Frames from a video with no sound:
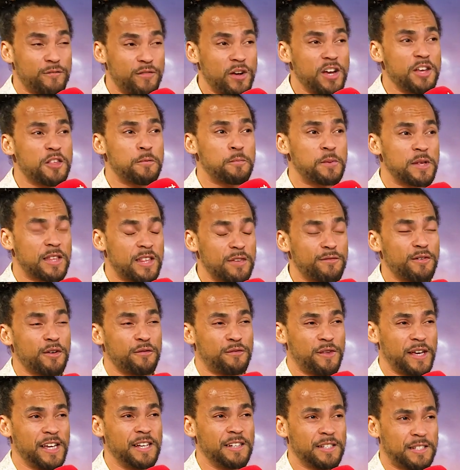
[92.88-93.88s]
It's a very
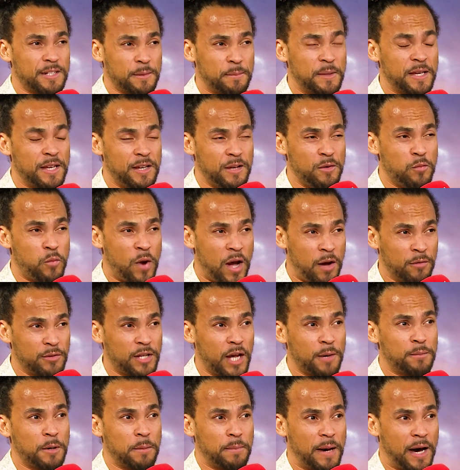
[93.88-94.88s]
specific thing to be
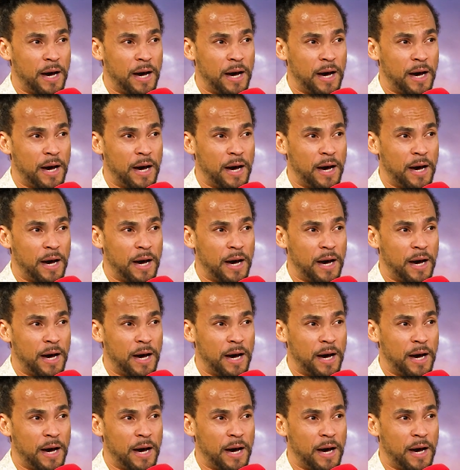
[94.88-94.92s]
wound up